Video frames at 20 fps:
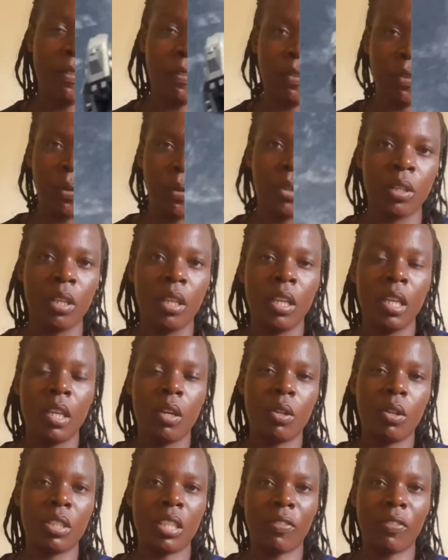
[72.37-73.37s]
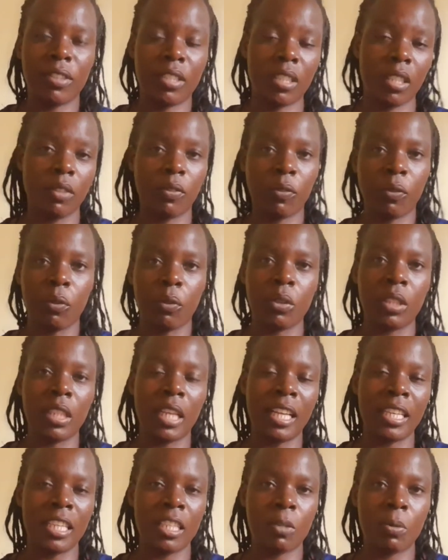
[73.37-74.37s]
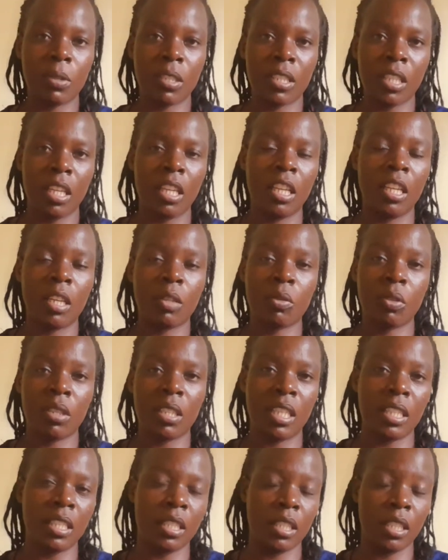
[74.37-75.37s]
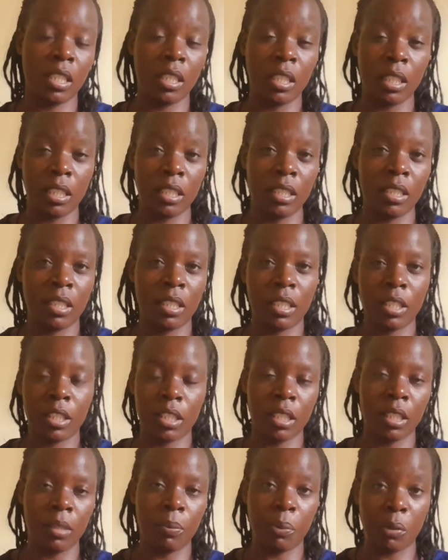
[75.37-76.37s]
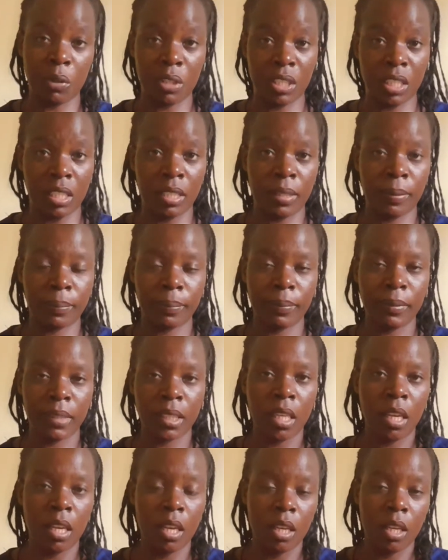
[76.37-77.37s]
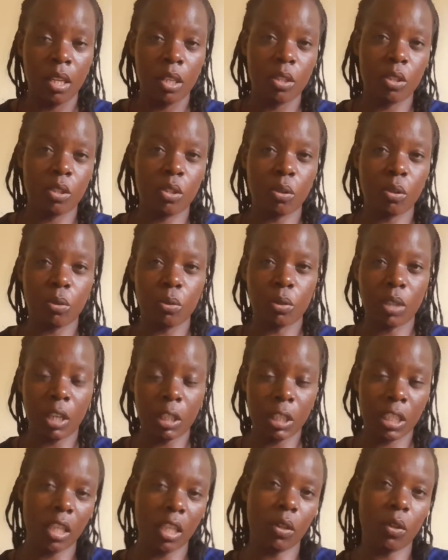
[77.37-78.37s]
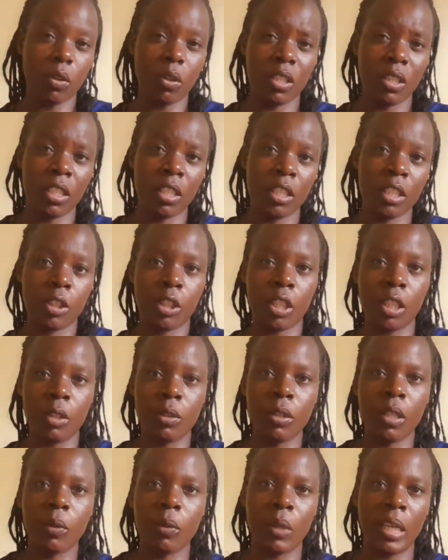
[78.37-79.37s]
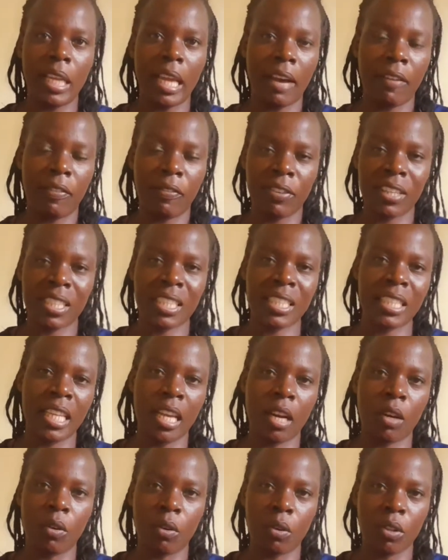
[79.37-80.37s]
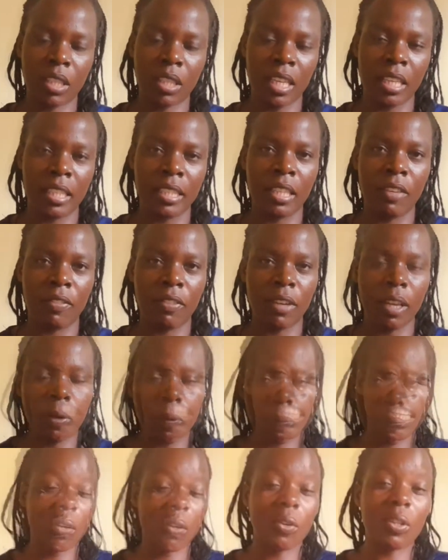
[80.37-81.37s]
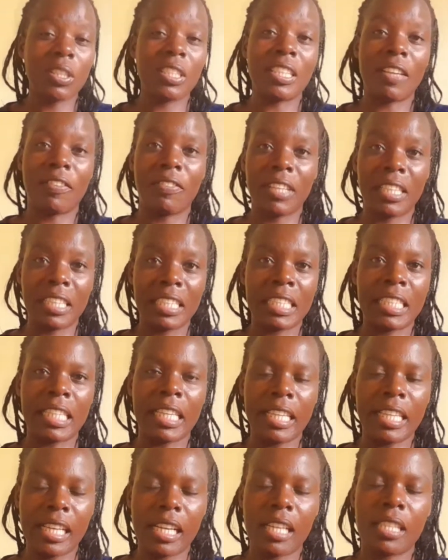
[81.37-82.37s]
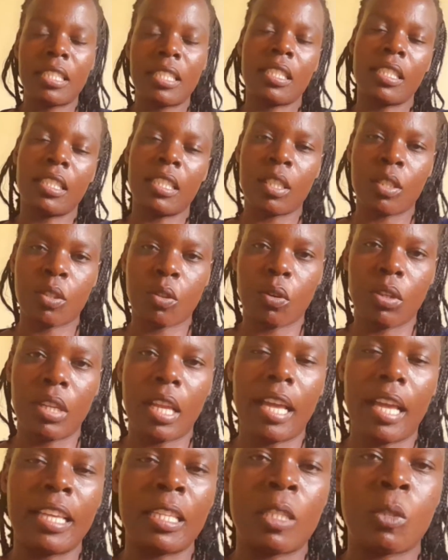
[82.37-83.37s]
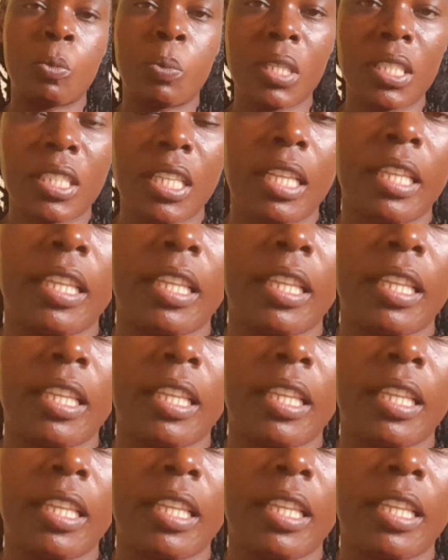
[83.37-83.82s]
food, sufficient food, and especially that one that is rich in protein. So Kwashiorkor in children will affect their growth and development. Kwashiorkor is a very serious disorder, especially